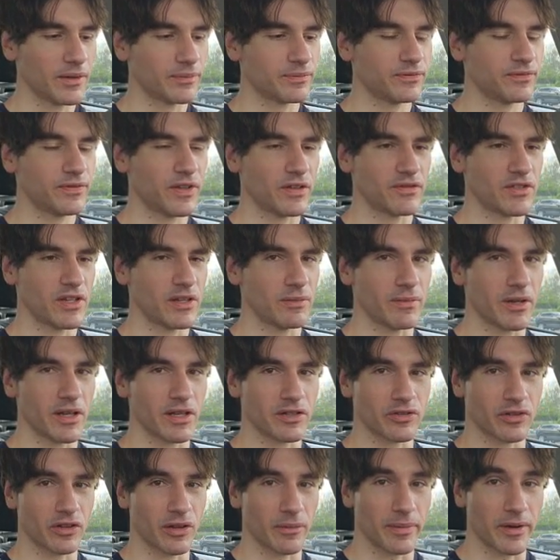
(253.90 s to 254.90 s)
15
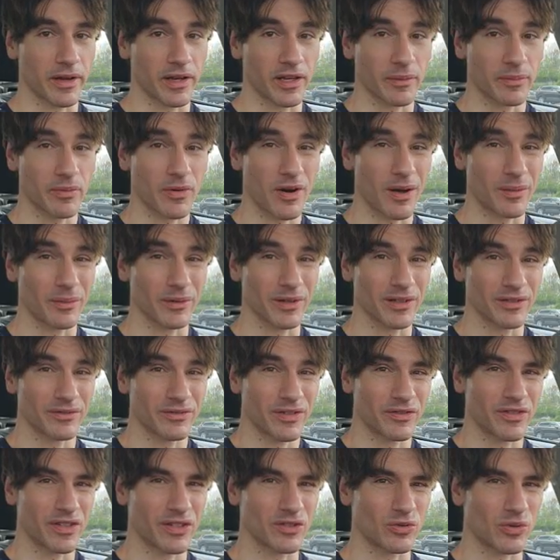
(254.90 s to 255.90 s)
minutes on the bike, probably
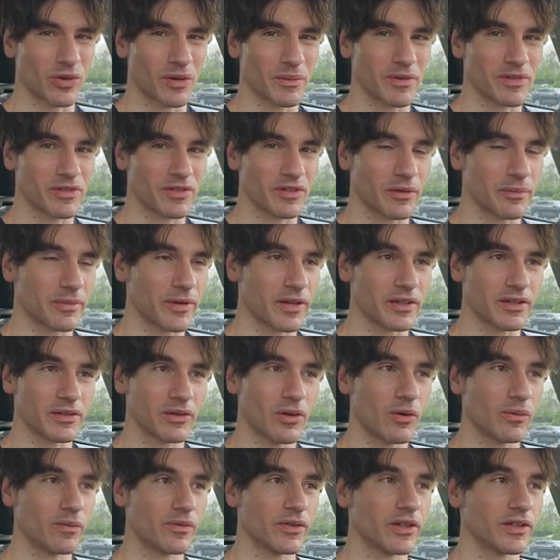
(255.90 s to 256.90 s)
15-20 minutes on the bike.
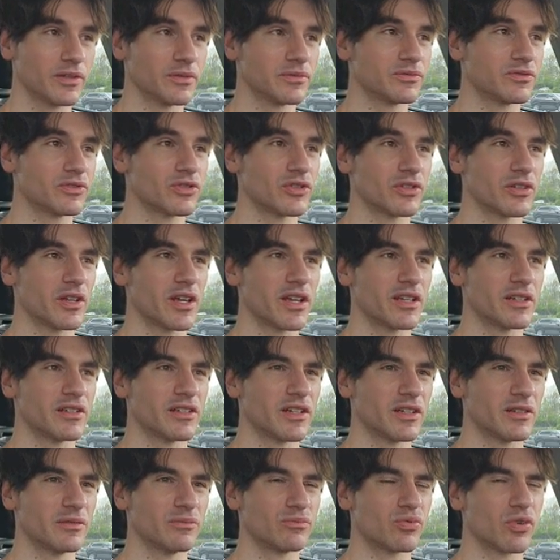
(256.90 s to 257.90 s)
Hopefully should get it
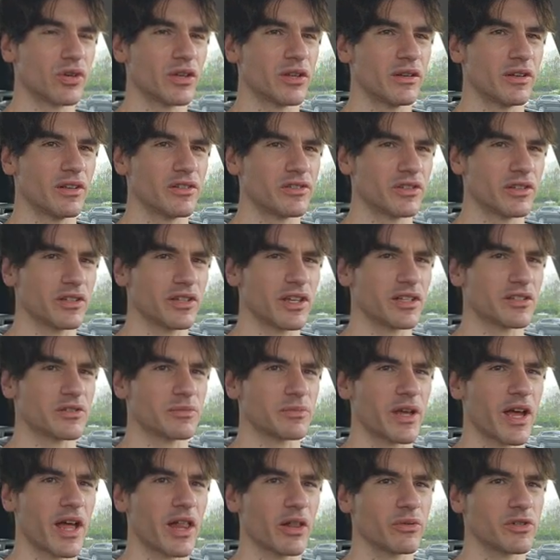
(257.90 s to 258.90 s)
done pretty easily, get some
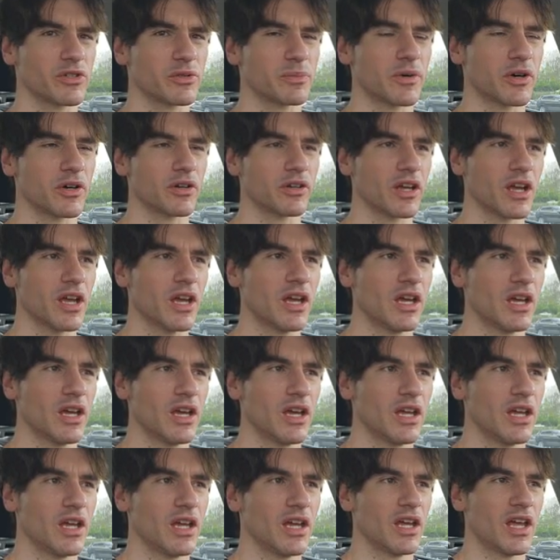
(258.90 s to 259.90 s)
calories burned.
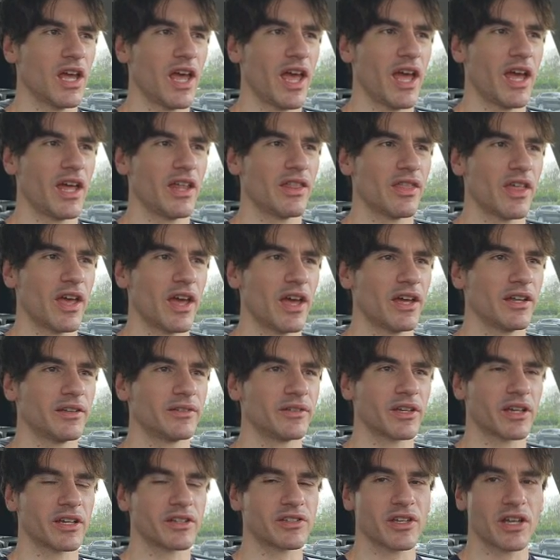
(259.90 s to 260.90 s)
And then,
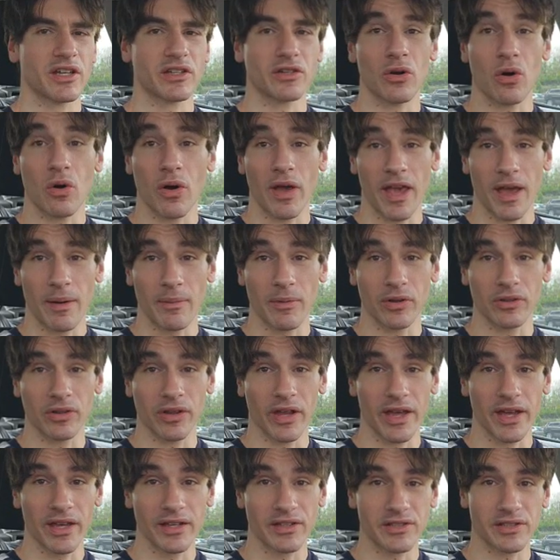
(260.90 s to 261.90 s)
like I said, go ham on
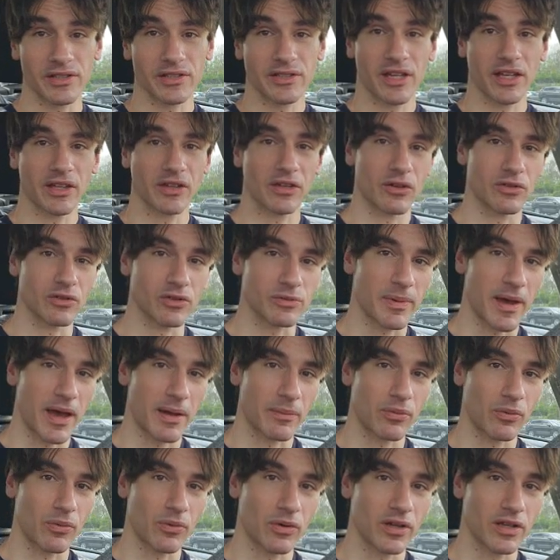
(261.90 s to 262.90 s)
legs, get those bad
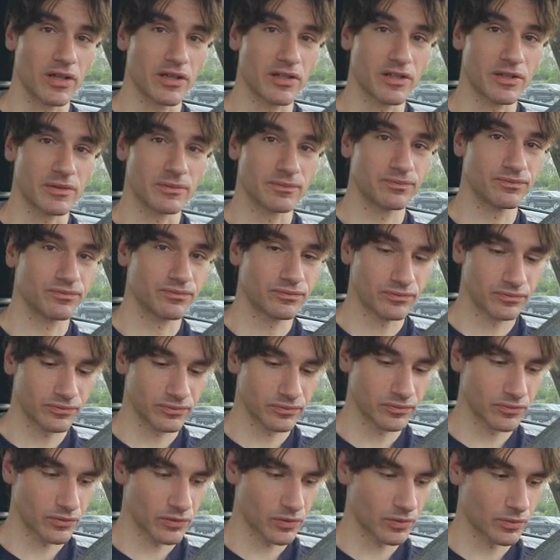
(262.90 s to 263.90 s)
boys
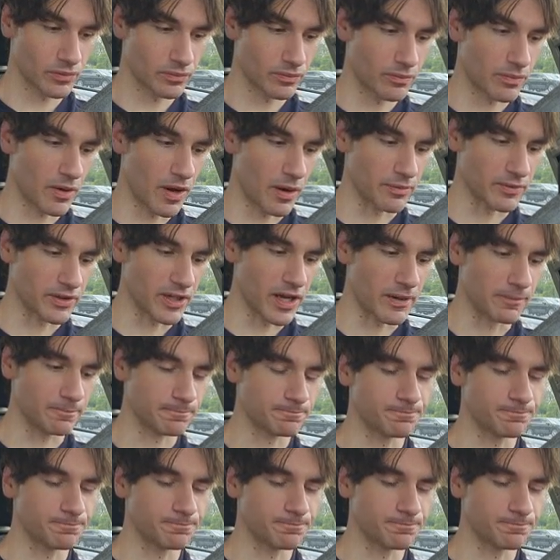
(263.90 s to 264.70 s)
pumped up.